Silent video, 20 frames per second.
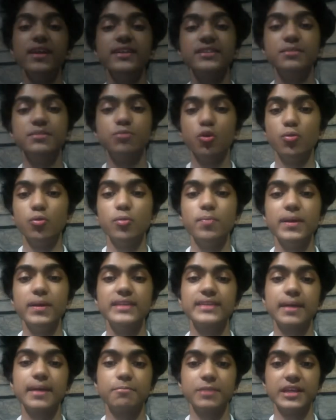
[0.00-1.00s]
is a
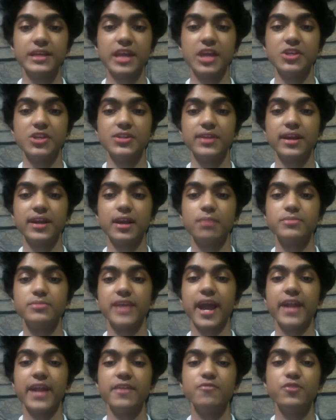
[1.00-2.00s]
mobile-based application that
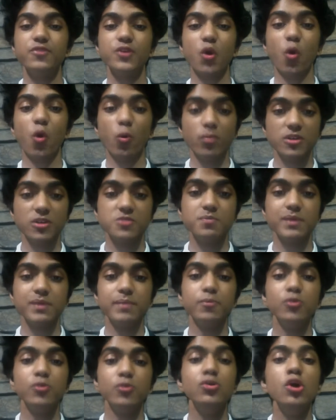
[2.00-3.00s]
comes handy for the homeless
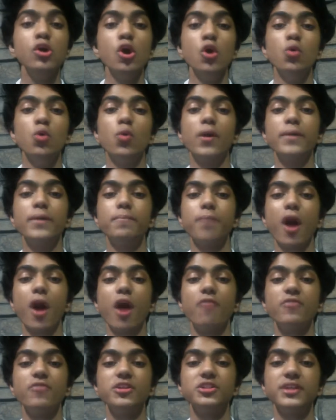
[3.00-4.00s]
people who are
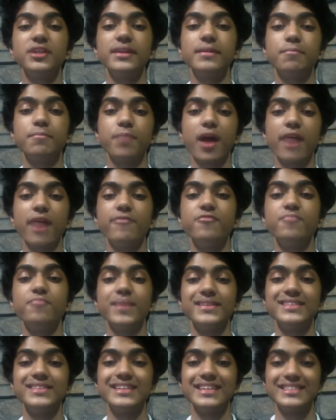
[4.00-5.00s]
impoverished and deprived of
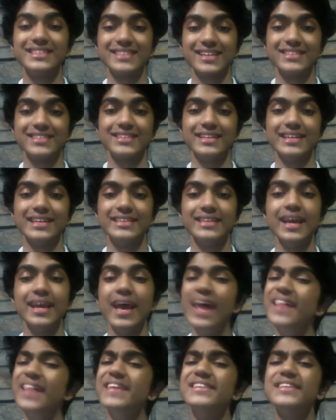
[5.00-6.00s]
basic necessities.
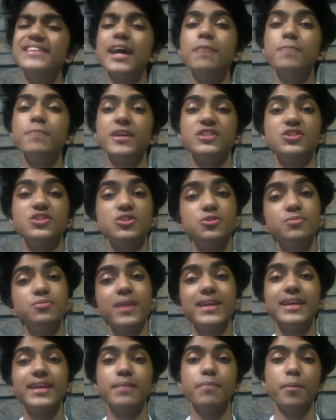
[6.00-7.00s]
This app has two
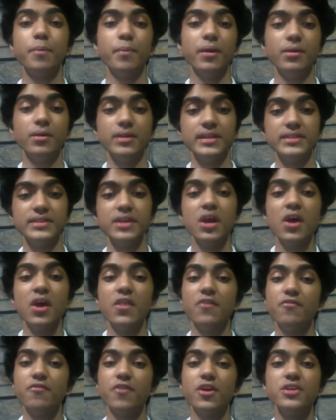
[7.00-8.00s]
main capabilities.
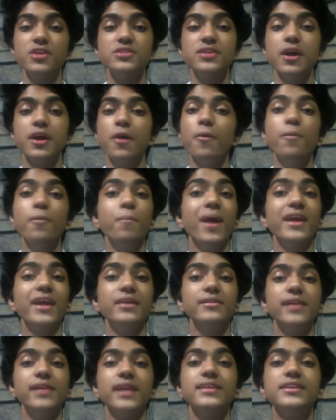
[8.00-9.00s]
The first, by
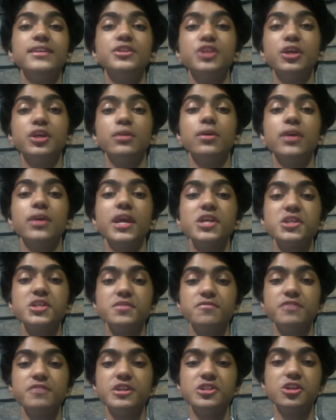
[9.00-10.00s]
utilizing
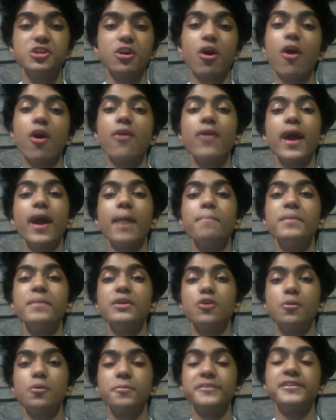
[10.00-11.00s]
geolocation feature, our app
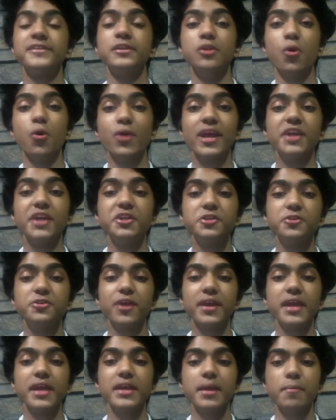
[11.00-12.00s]
incorporates a location
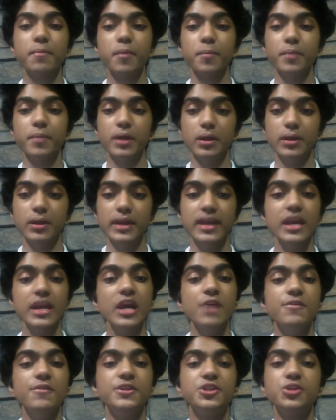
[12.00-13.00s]
tracking capability
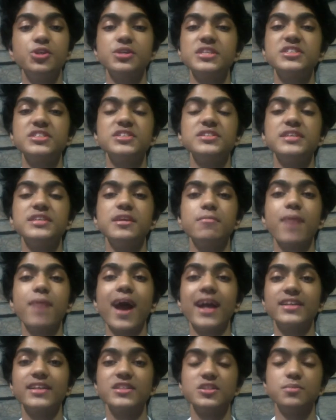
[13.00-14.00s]
which showcases nearby
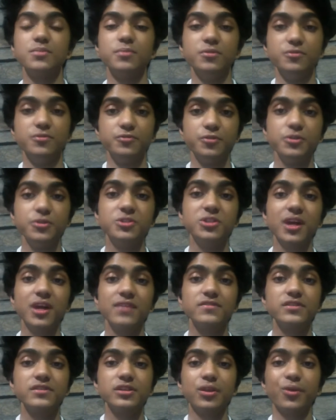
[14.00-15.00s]
accessible food
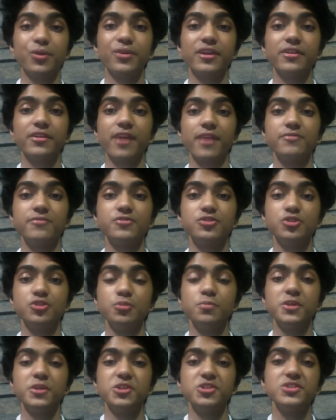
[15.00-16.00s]
drives, clothing drives,
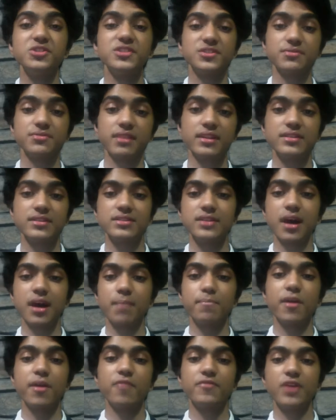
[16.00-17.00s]
soup kitchens, as well as nonprofit